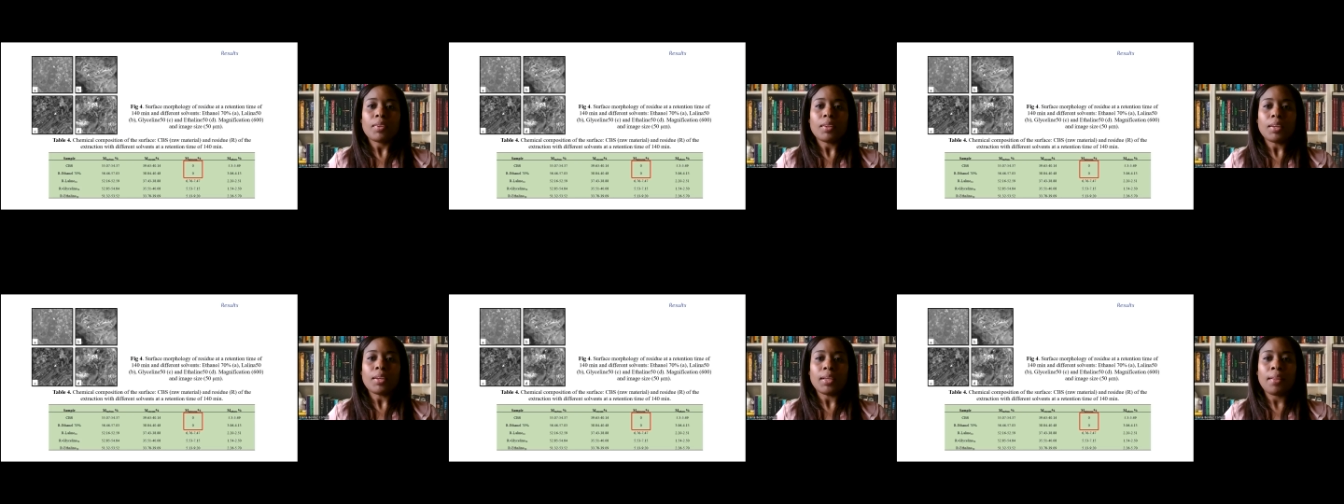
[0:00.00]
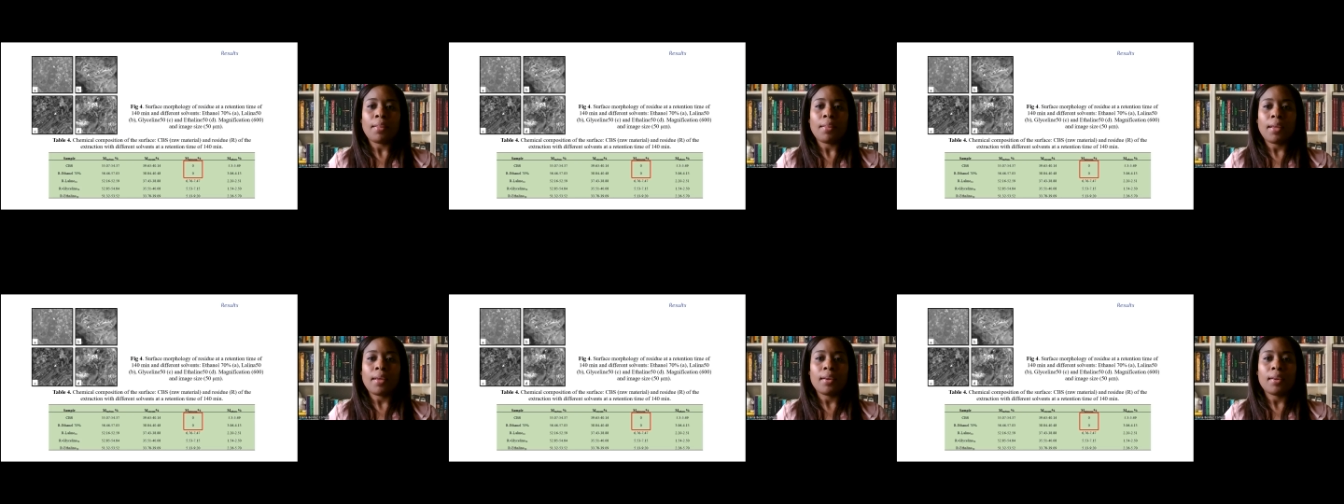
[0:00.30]

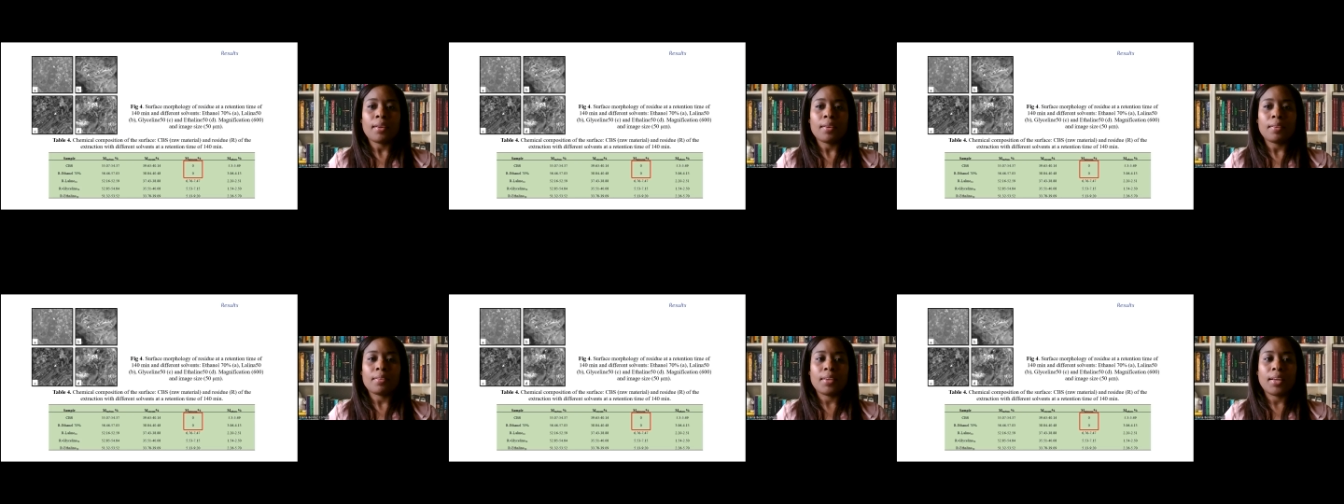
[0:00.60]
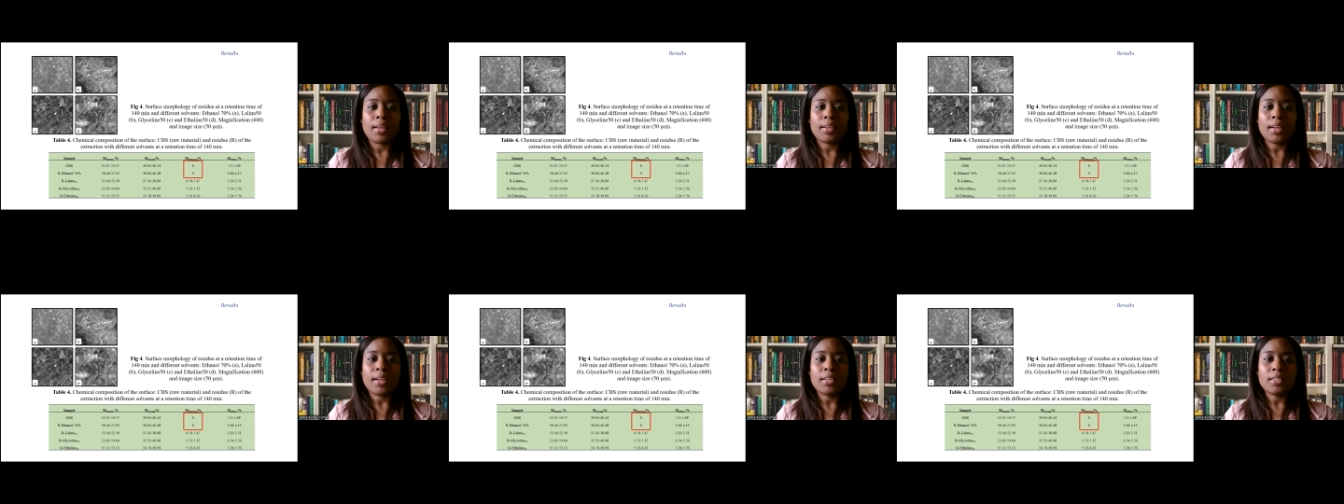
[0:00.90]
The, the
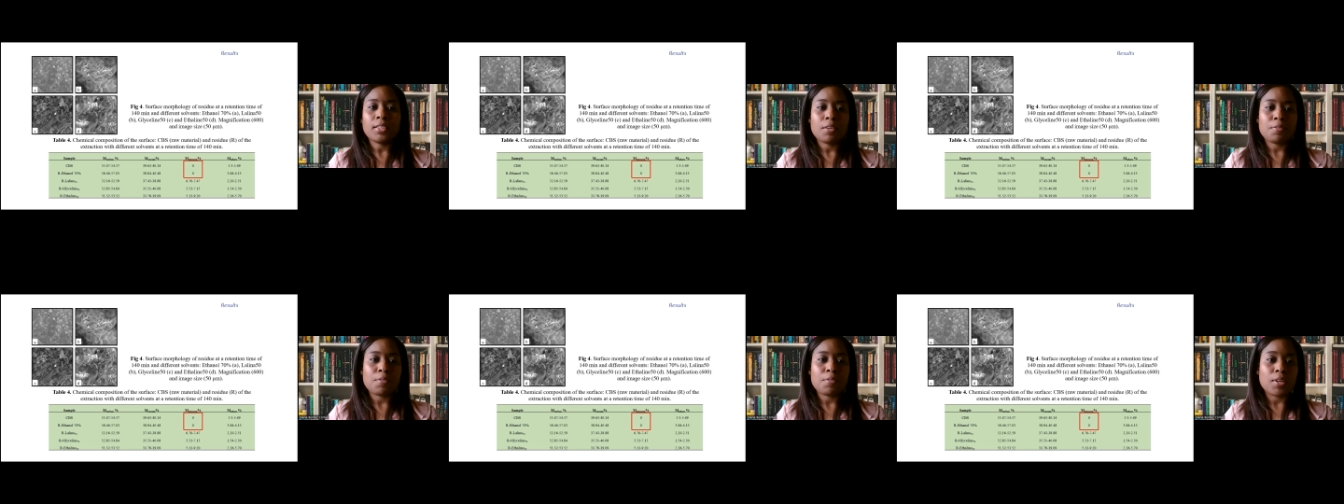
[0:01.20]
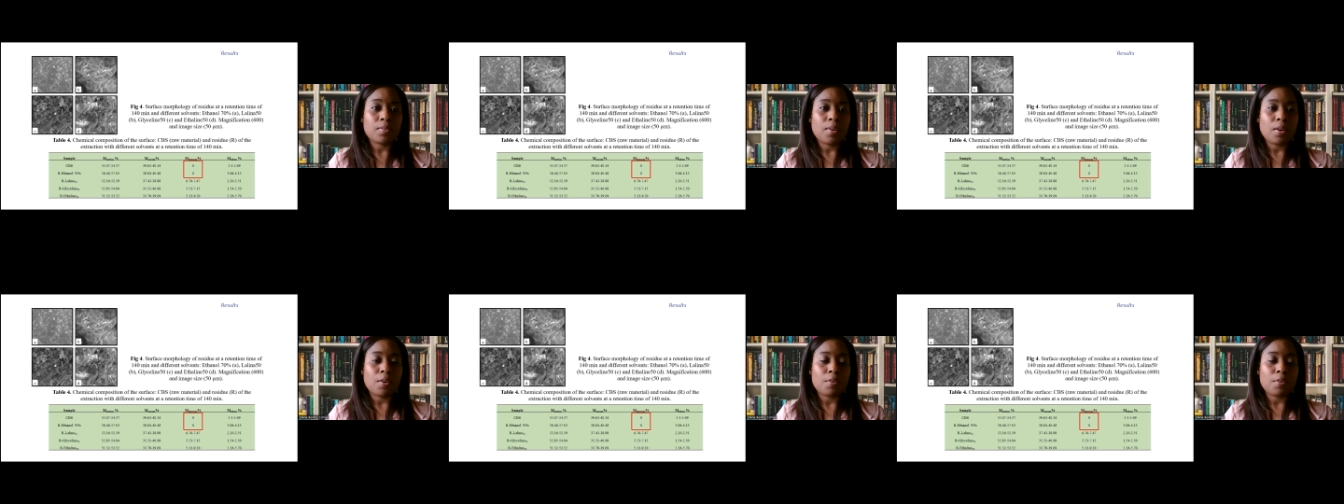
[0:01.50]
analysis of,
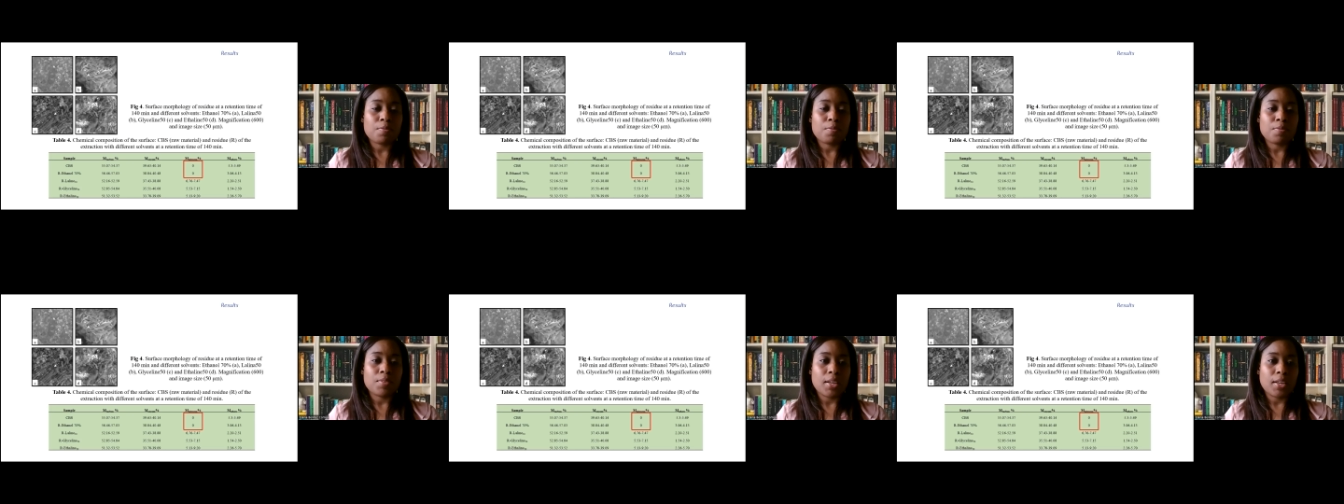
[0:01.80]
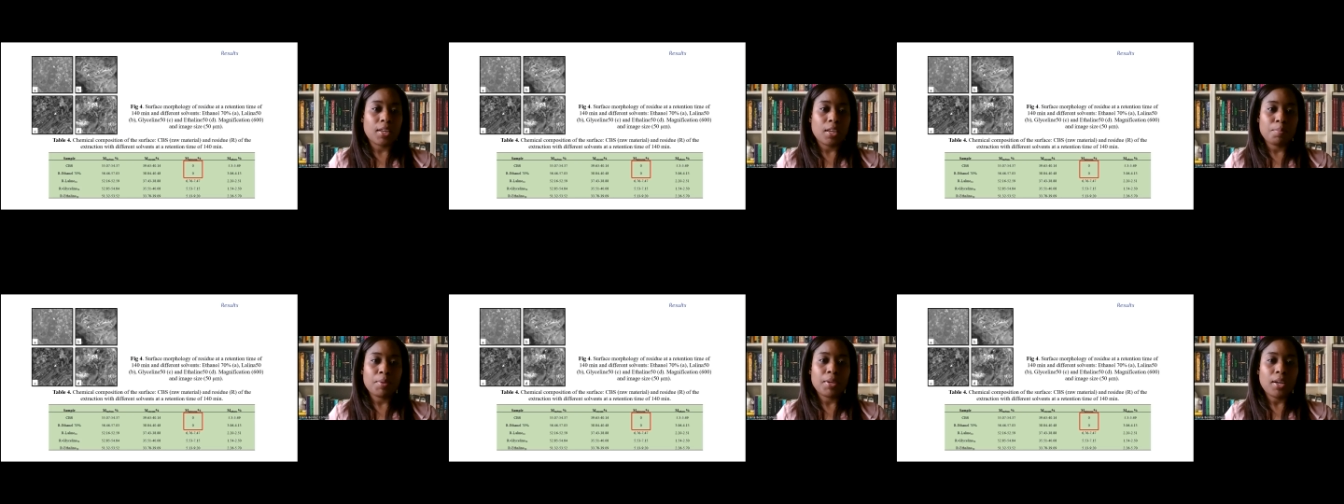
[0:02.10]
of the
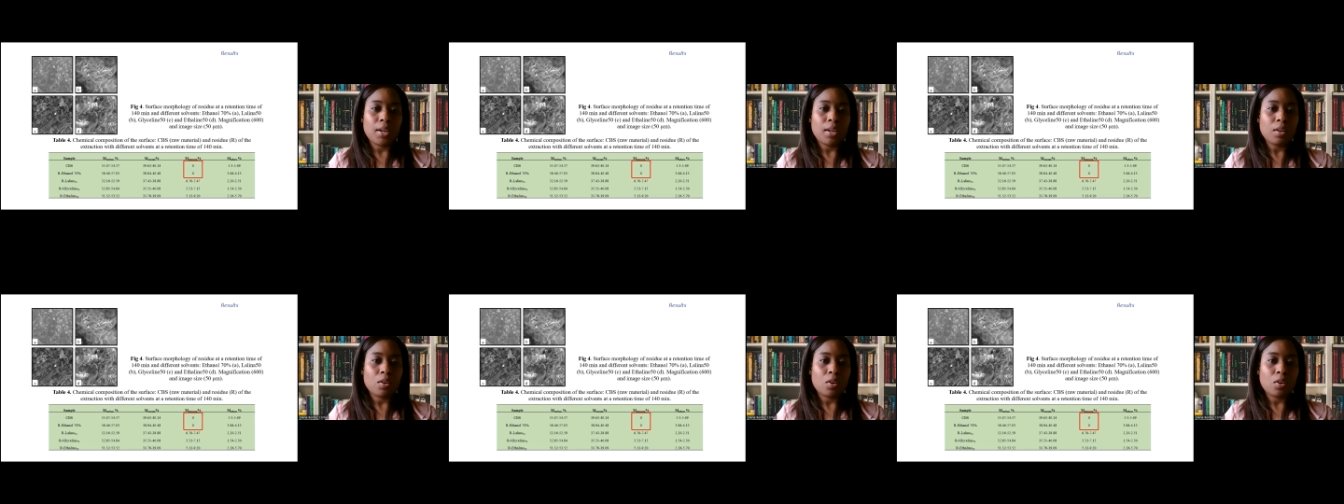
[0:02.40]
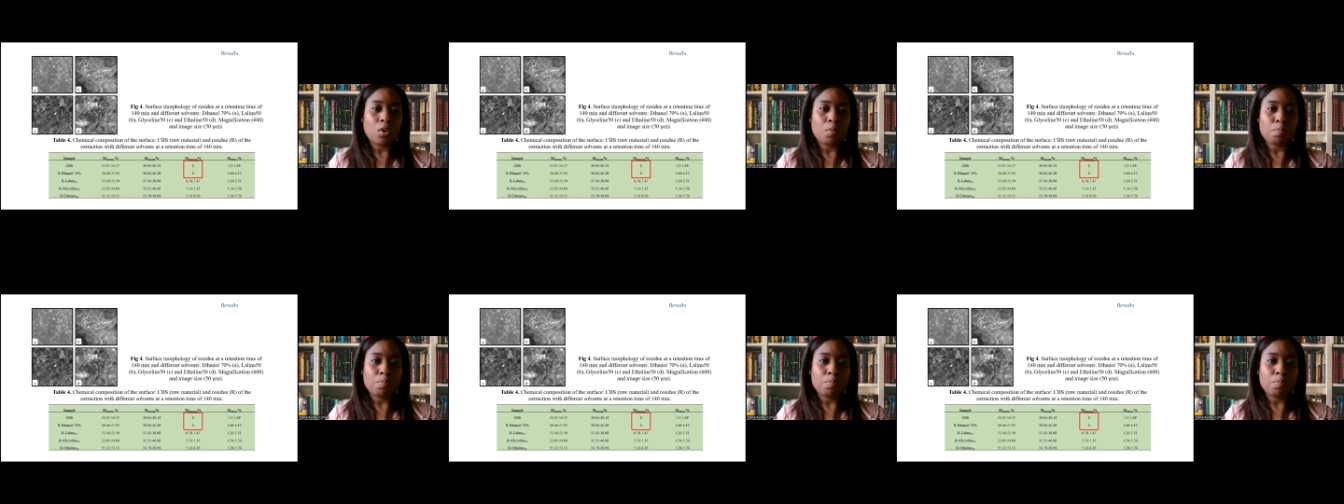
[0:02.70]
chemical